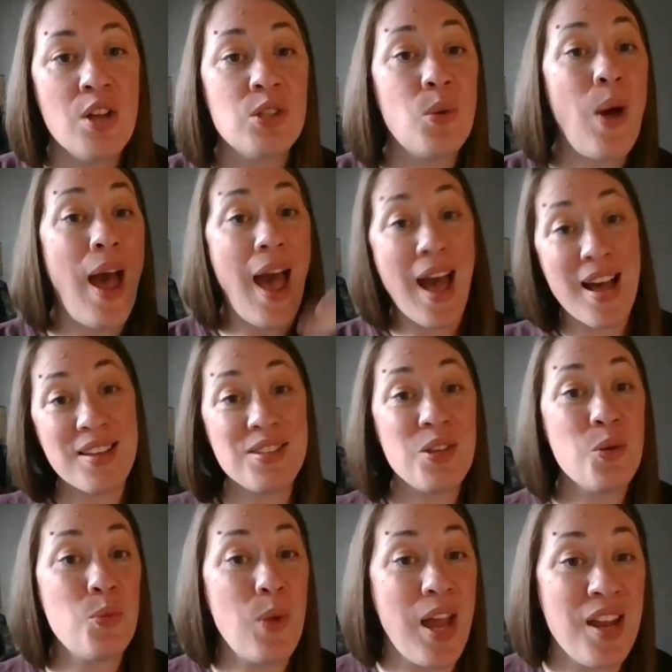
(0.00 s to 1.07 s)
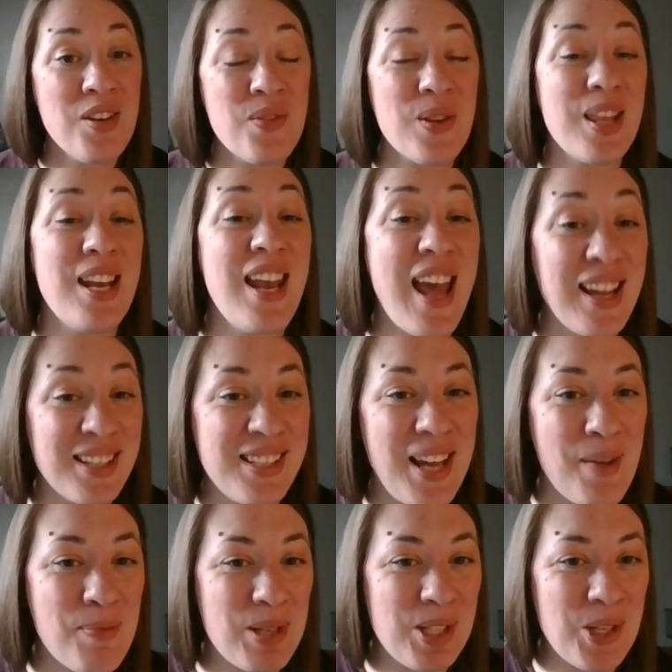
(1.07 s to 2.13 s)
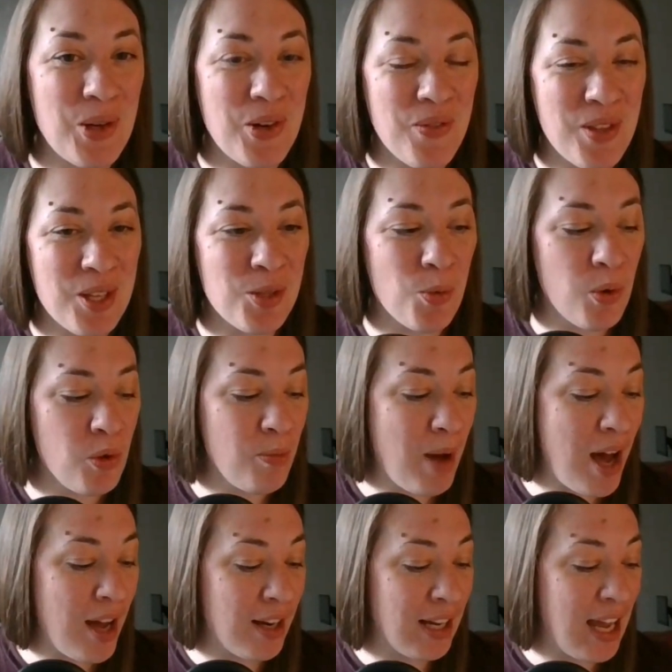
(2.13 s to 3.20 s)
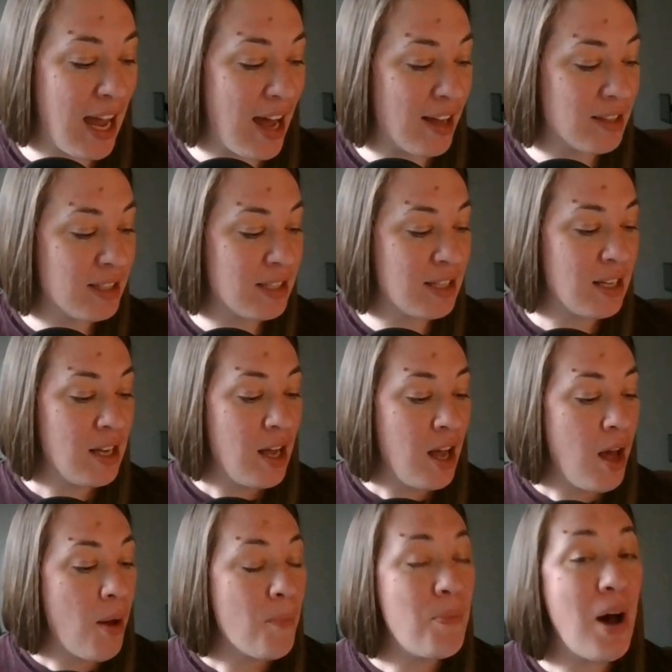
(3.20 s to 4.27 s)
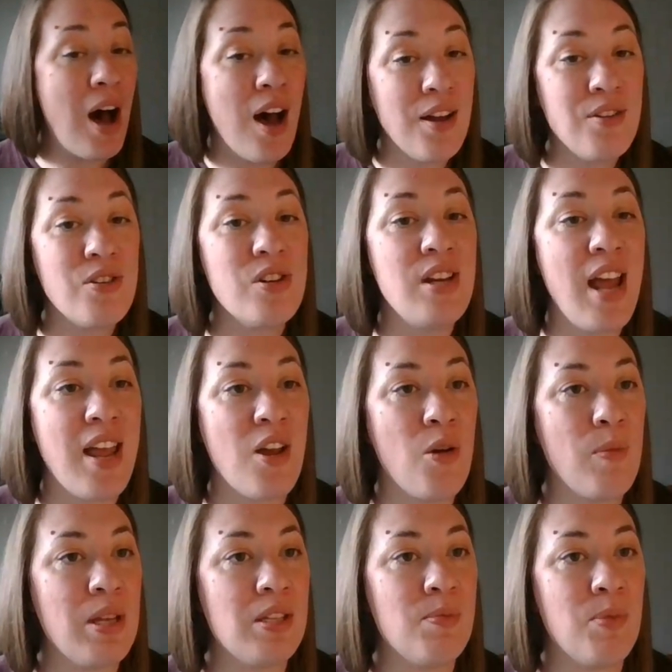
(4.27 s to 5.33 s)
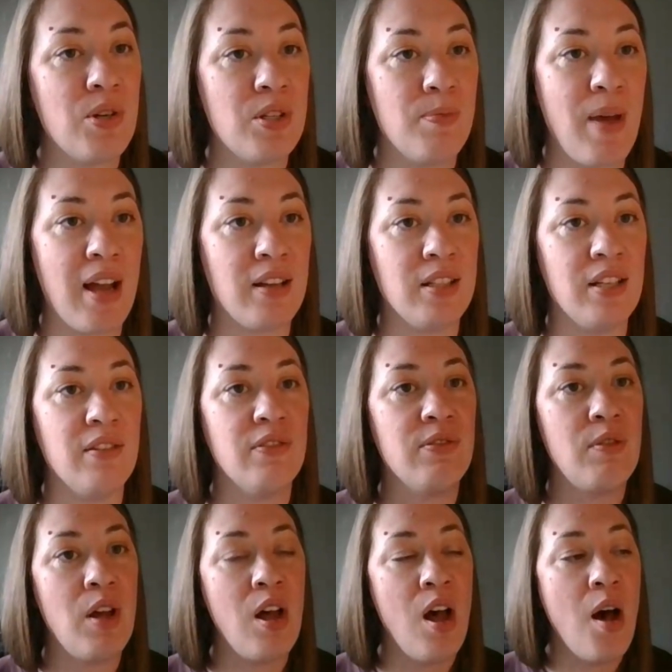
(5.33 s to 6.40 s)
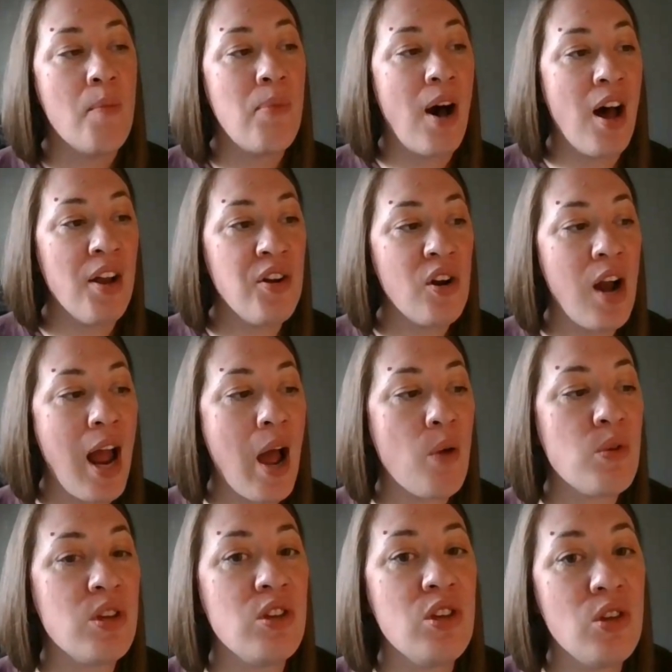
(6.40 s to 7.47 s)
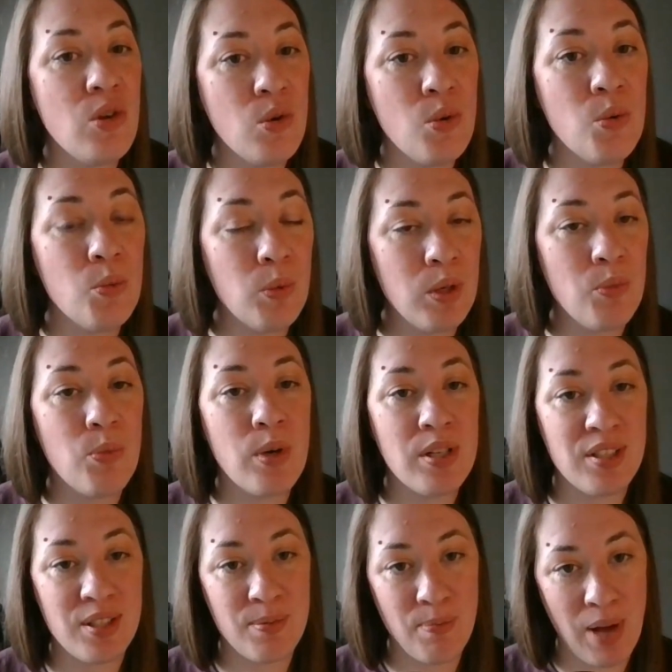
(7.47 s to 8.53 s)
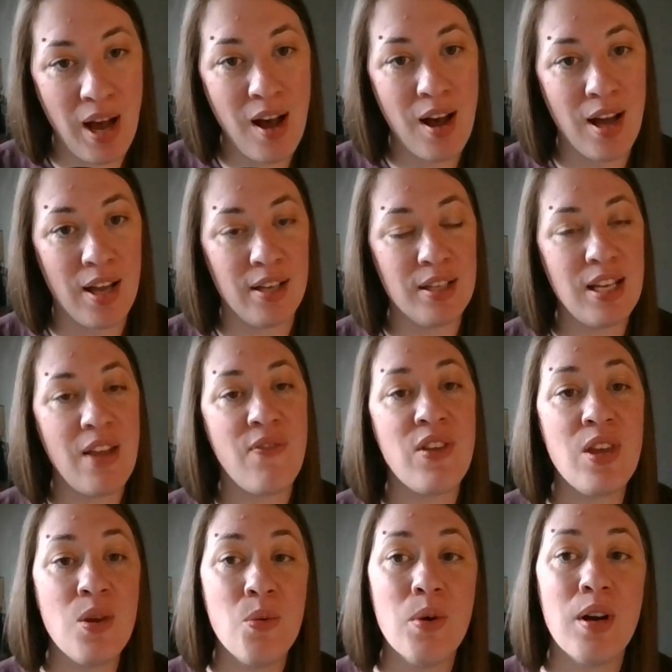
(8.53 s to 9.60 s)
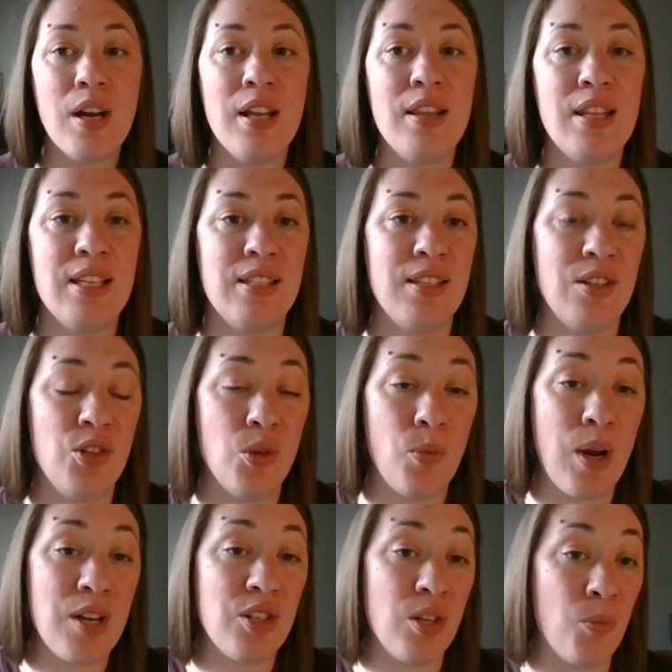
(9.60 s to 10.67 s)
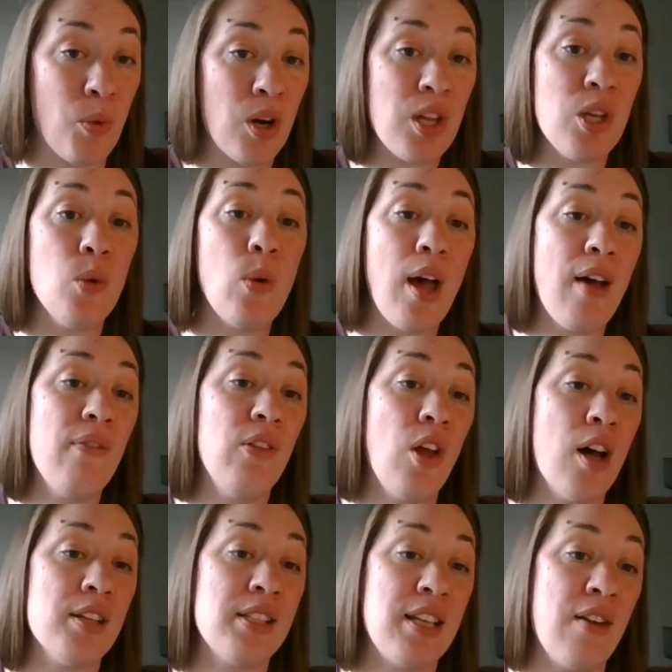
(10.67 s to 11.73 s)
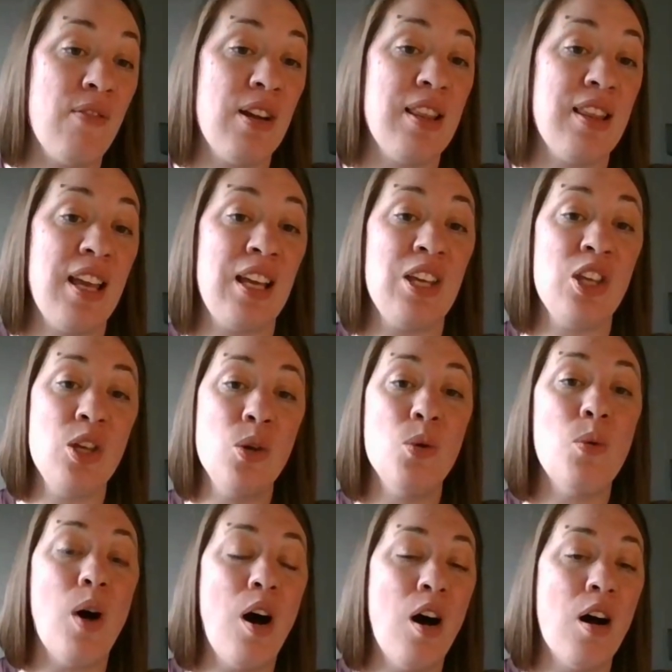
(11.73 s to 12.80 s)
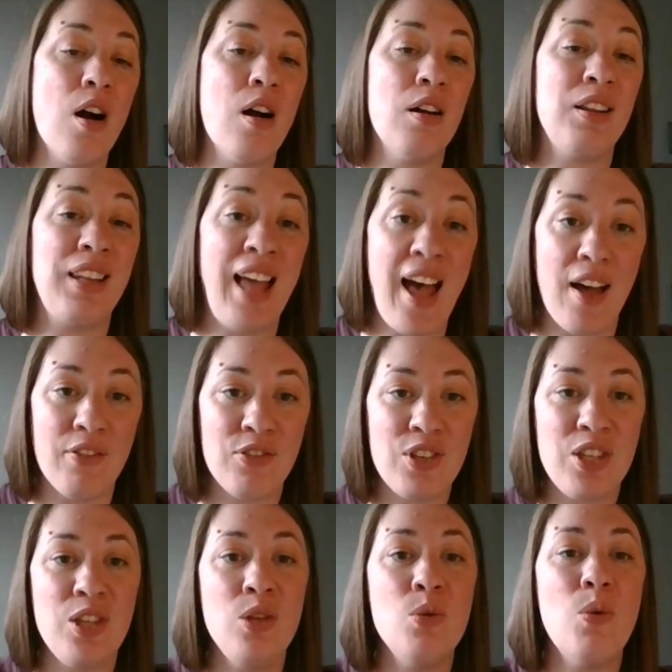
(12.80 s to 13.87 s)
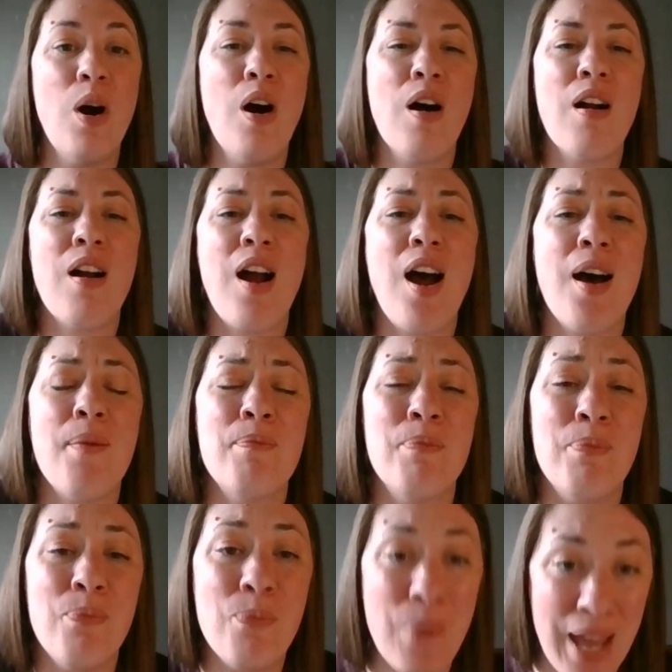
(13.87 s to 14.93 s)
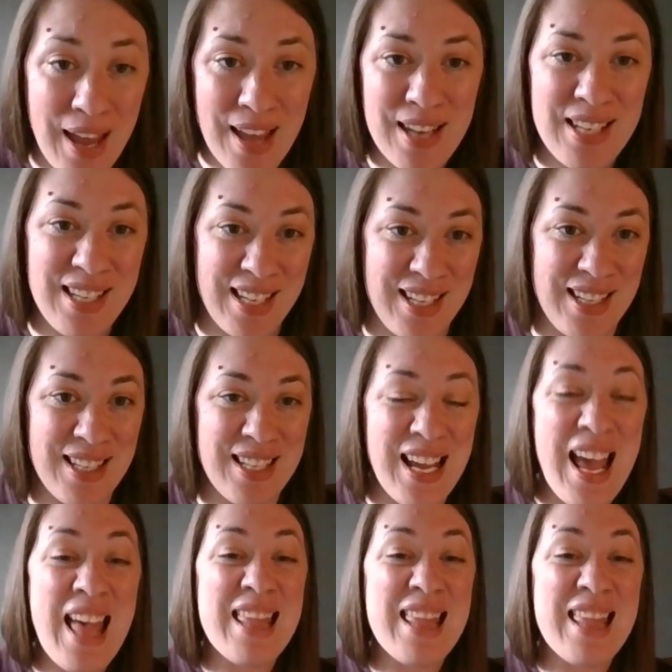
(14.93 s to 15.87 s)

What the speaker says: So as you wait for the next episode of this Ruth podcast, ponder Naomi's perspective. Ponder how you would respond if you were in this situation where you have lost everything. You are left. You are abandoned.